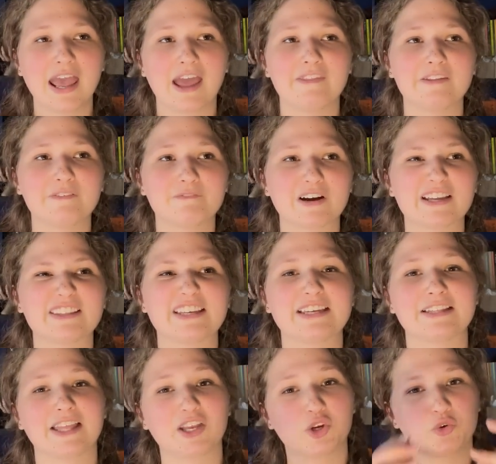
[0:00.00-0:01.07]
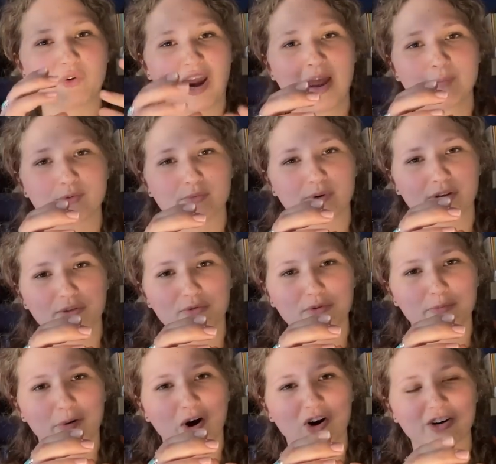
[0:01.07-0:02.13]
And then finally he like grabs Rick through the
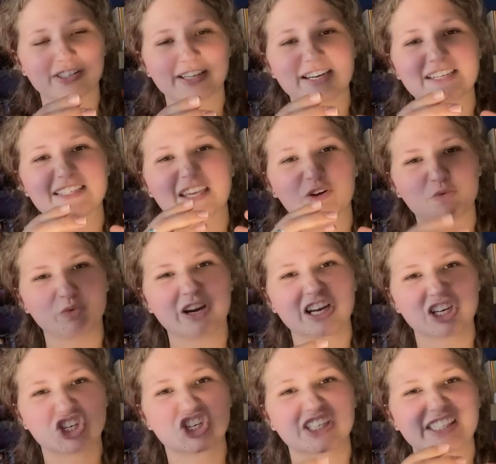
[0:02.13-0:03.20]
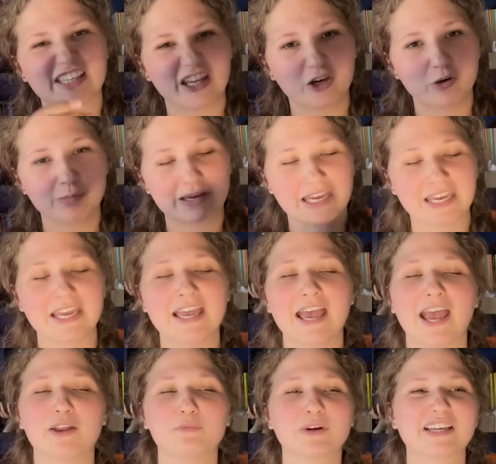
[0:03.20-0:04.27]
bars and he's like, Rick, just kill me.
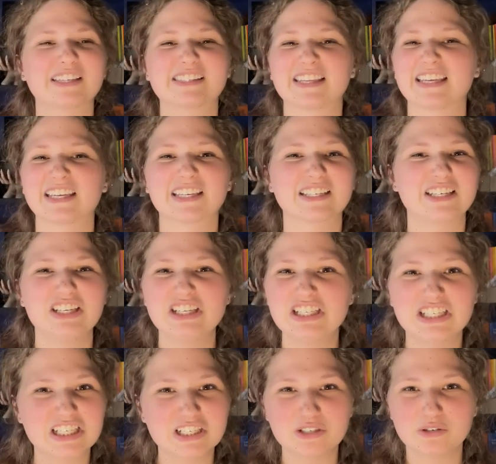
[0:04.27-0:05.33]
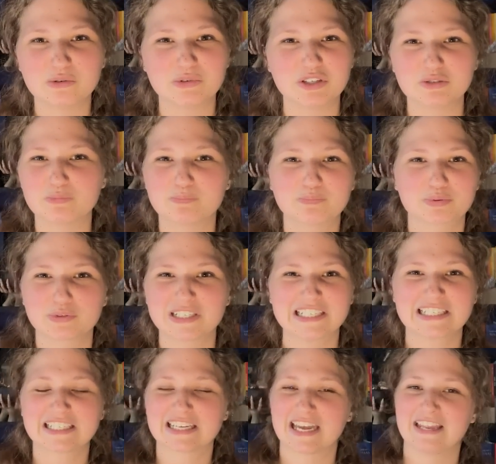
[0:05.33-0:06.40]
And Rick is like, no, you
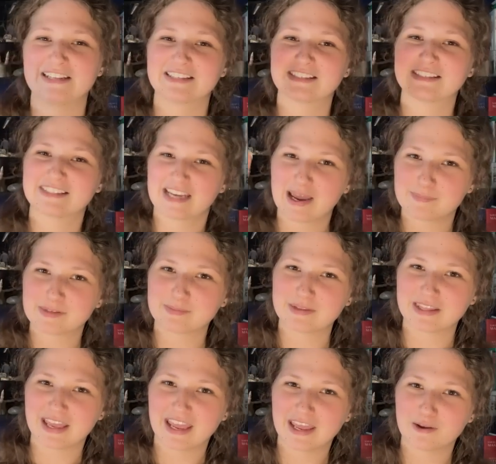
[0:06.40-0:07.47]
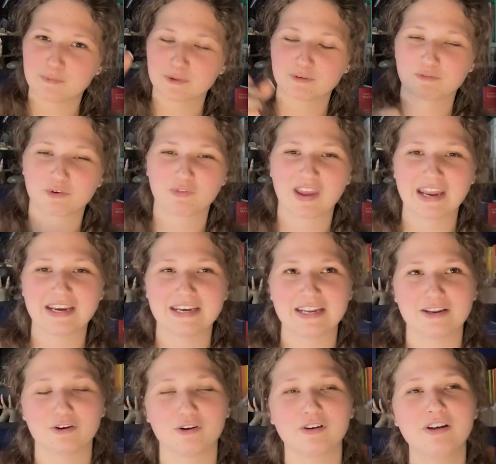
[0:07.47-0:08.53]
prick, and stabs him in the hand with a vervain
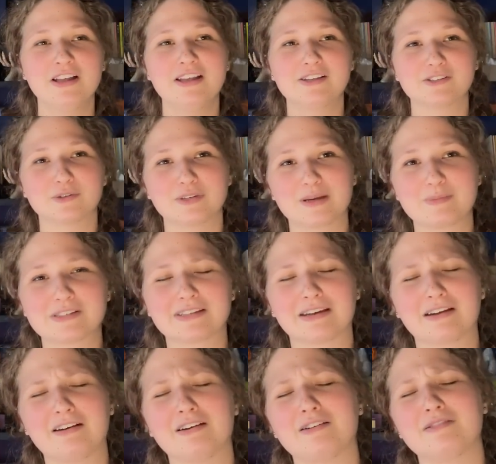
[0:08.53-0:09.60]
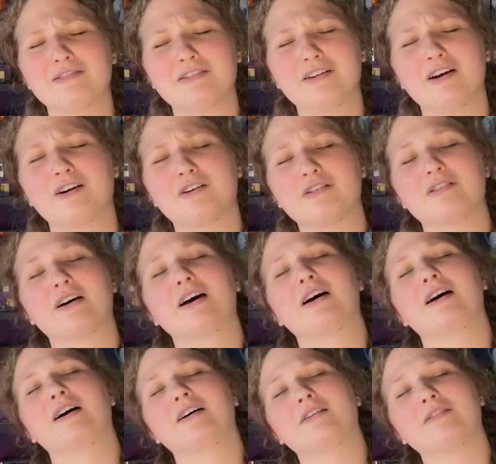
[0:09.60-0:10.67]
needle. So Damon's like, oh no,
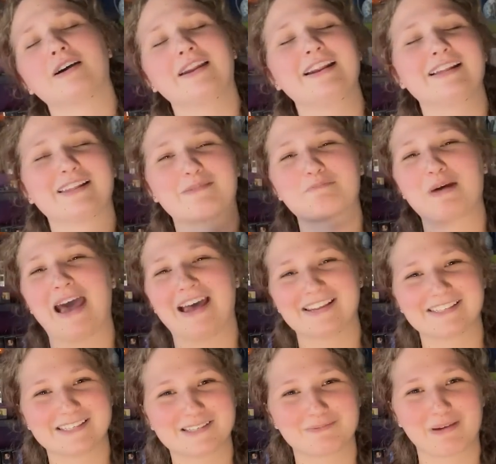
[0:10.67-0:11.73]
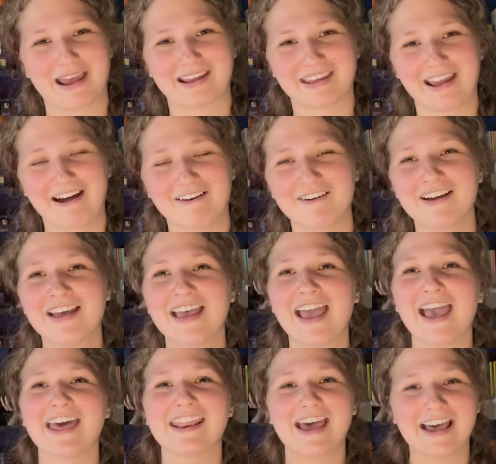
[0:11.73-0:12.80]
oh, and he like passes back out.
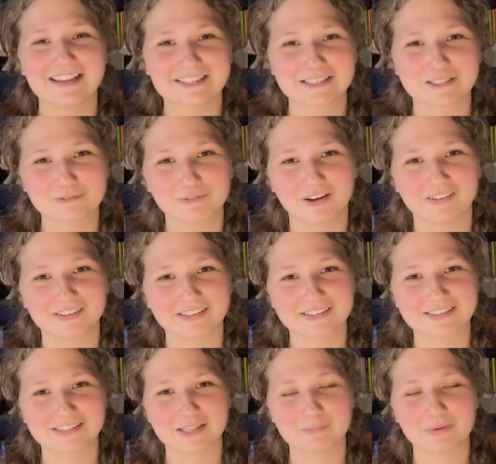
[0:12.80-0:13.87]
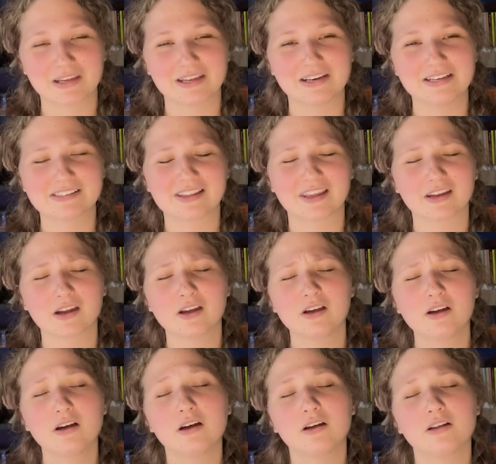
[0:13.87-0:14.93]
And as he's falling asleep again, he's like,
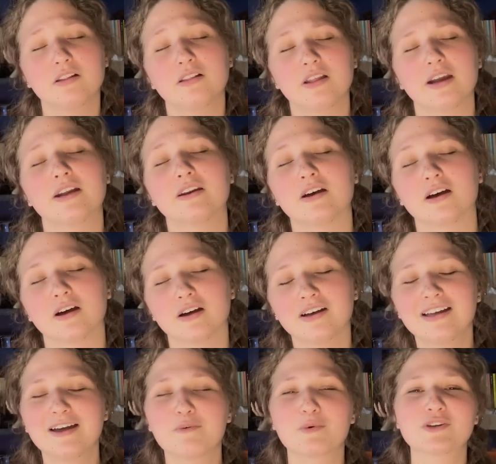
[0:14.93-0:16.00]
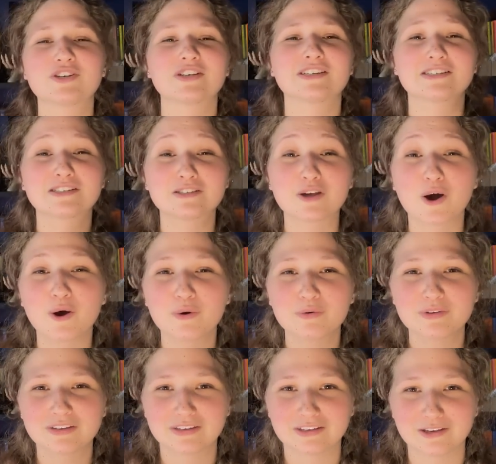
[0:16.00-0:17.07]
Elena, which is so
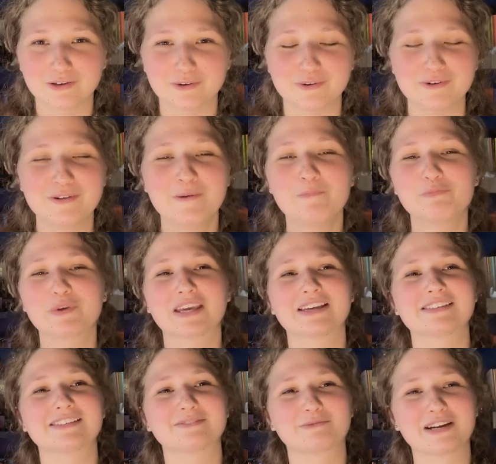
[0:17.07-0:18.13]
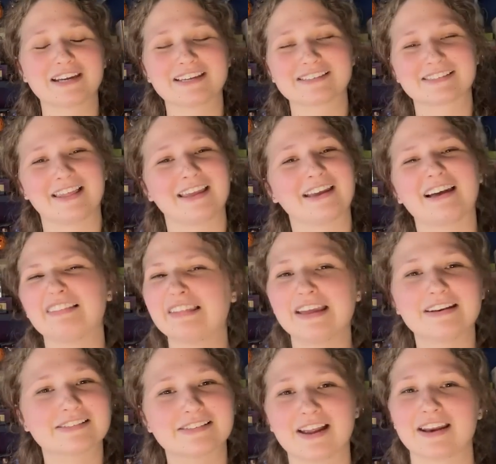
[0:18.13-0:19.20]
cute because Rick is like,
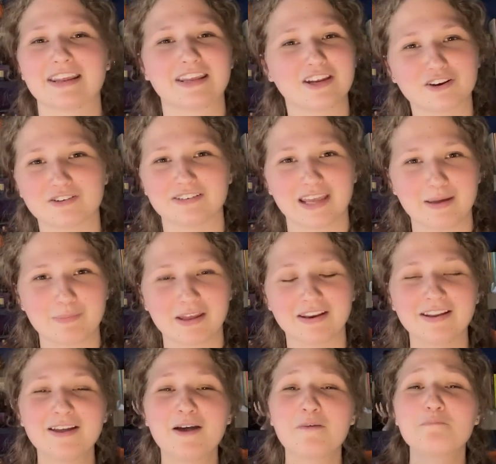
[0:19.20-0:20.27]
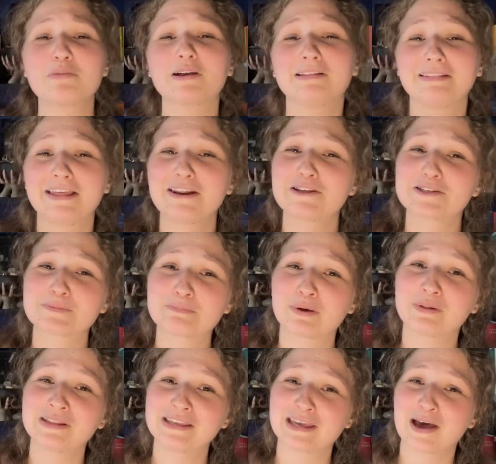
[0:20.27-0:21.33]
Elena's not here, Damon, but Elena's
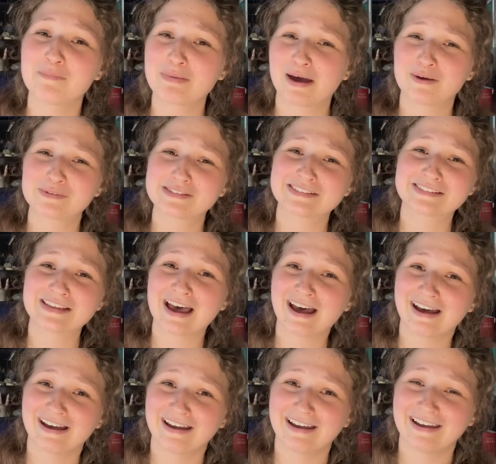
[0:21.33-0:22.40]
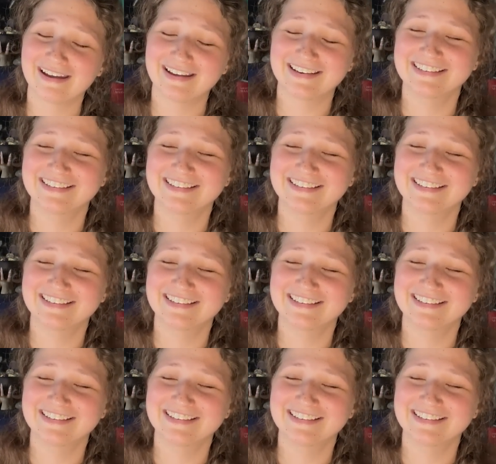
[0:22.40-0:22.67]
pulling up outside.